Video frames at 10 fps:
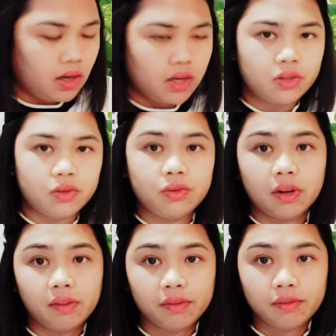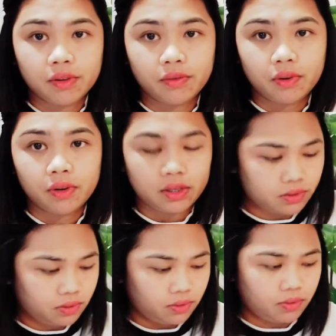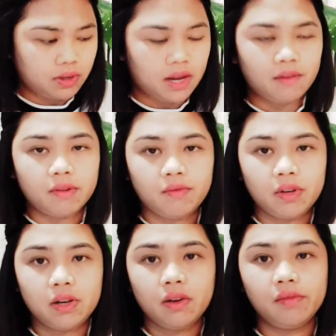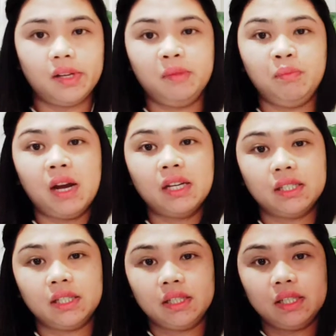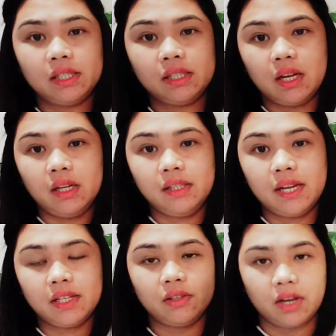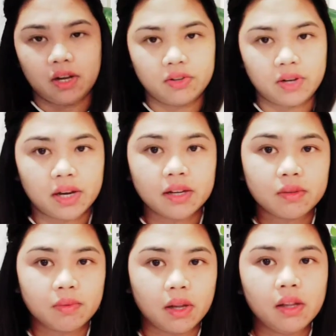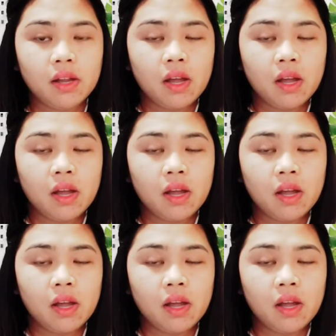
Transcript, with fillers: I should do a review for it too I have a video of unboxing this uh, Dyson hair dryer as well